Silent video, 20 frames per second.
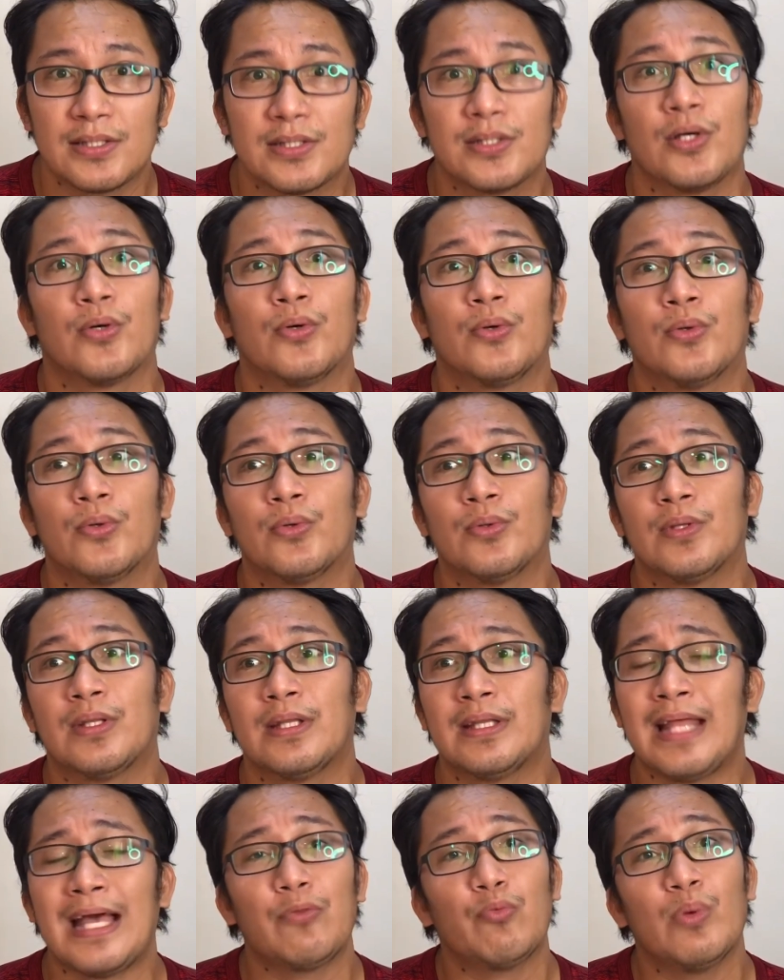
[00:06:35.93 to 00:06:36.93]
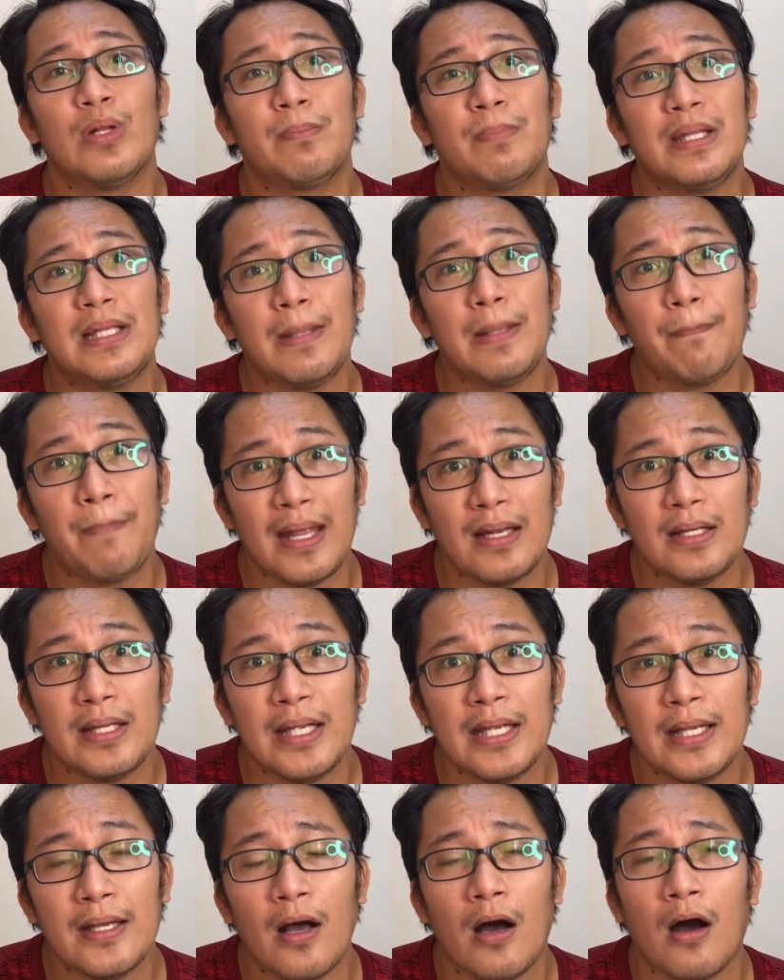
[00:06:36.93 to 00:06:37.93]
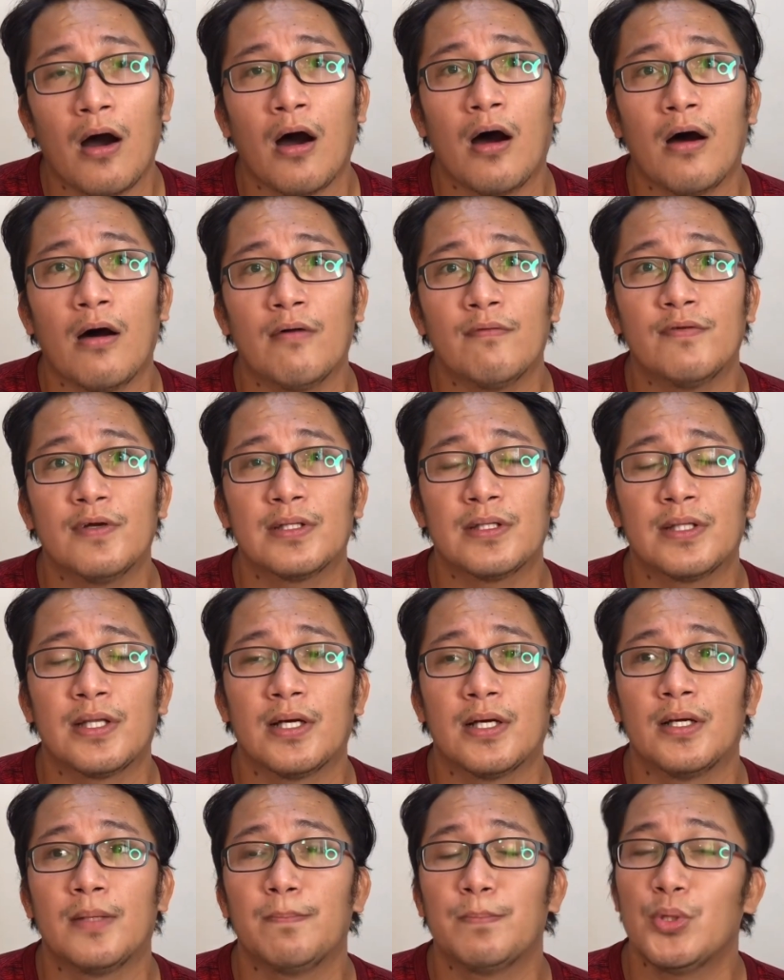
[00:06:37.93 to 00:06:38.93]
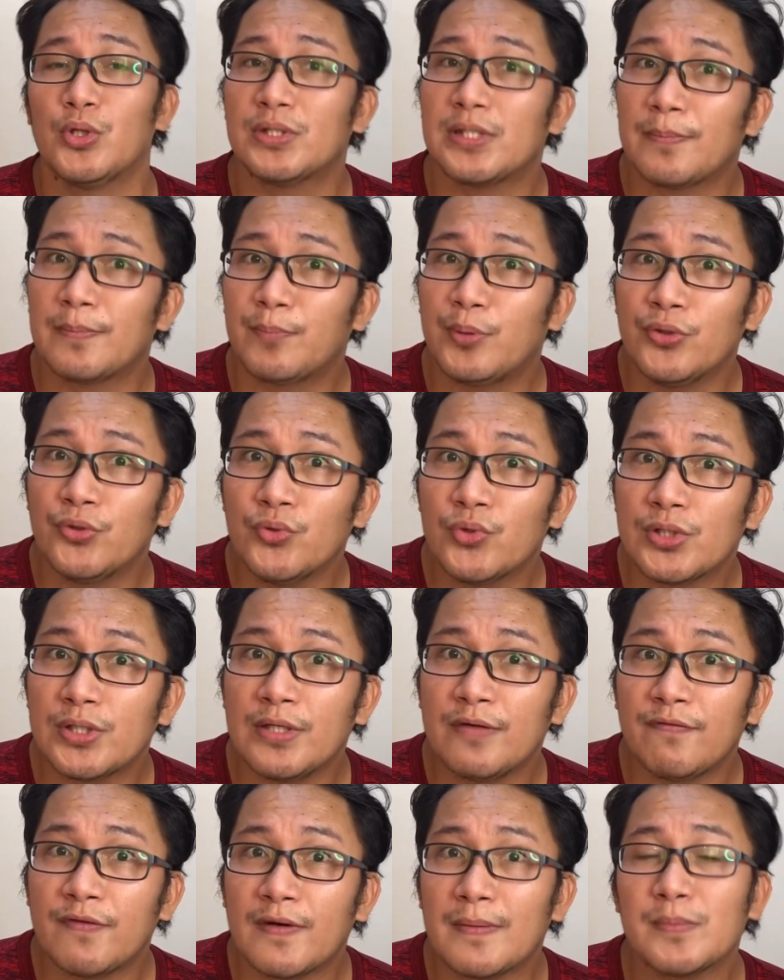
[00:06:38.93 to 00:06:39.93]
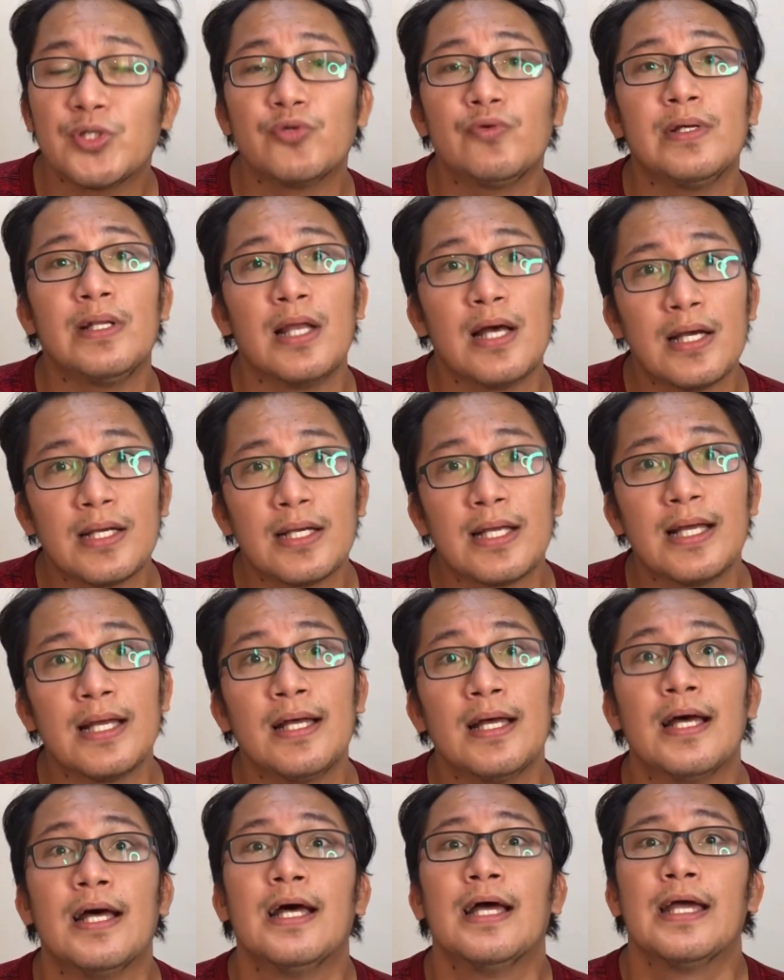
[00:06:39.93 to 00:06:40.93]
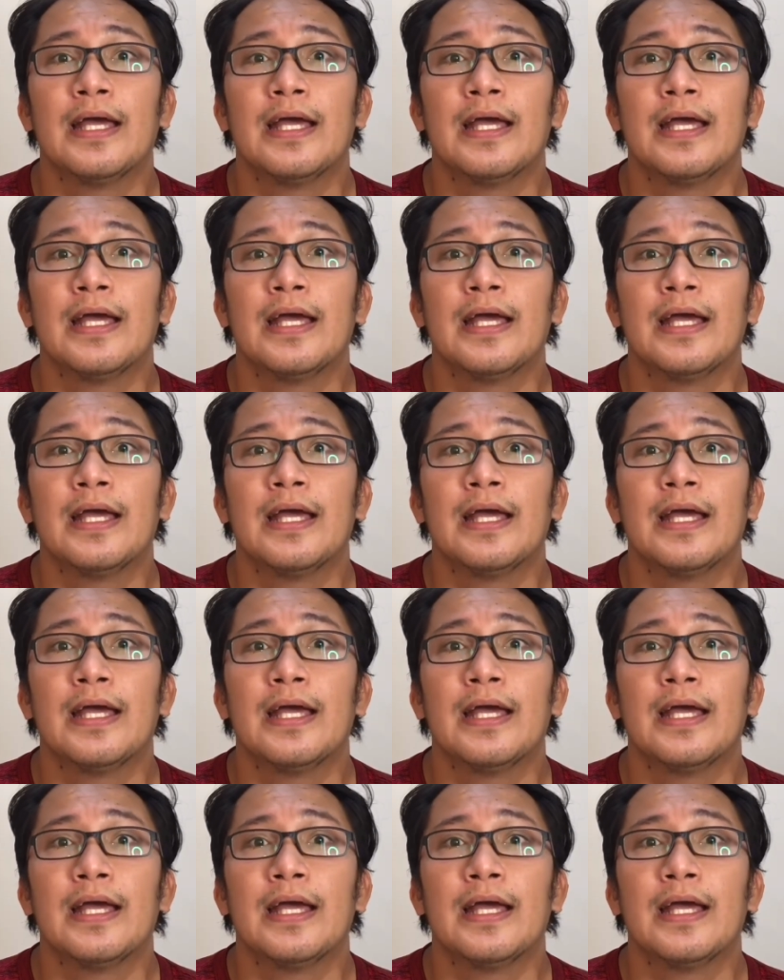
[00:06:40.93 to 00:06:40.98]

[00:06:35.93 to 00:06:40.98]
So that will be depending of the music producer from Sri Lanka,